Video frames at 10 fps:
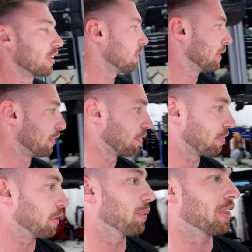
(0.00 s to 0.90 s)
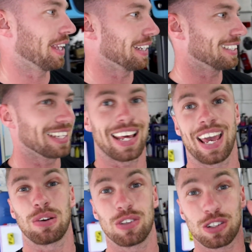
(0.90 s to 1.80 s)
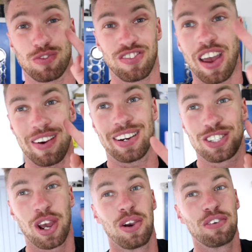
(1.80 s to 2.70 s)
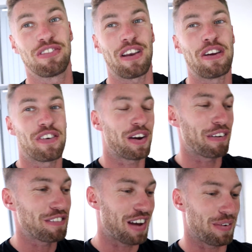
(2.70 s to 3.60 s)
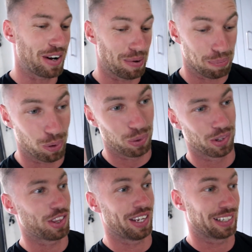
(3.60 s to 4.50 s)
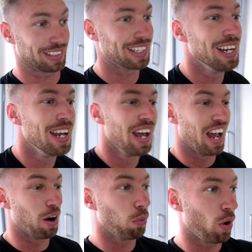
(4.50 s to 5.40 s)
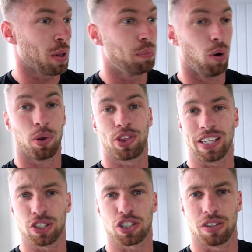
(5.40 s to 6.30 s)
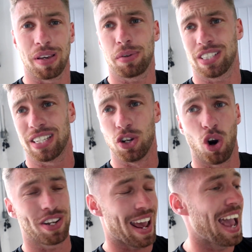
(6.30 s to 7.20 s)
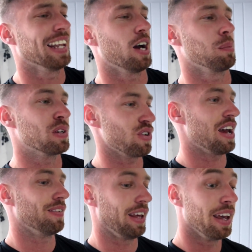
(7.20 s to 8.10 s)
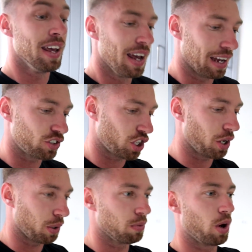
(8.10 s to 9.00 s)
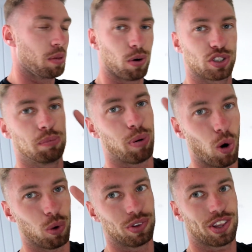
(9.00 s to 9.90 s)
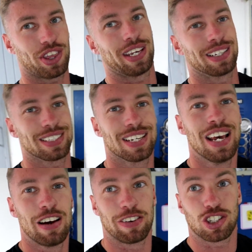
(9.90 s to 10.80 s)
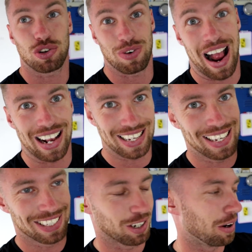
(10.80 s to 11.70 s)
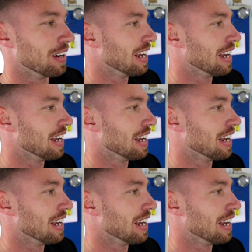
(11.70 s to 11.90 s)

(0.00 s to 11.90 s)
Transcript: going to be doing a few things today. Two very important things. One important thing, just so maybe it's annoying the hell out of me driving it, and two, one of the most important things for track. So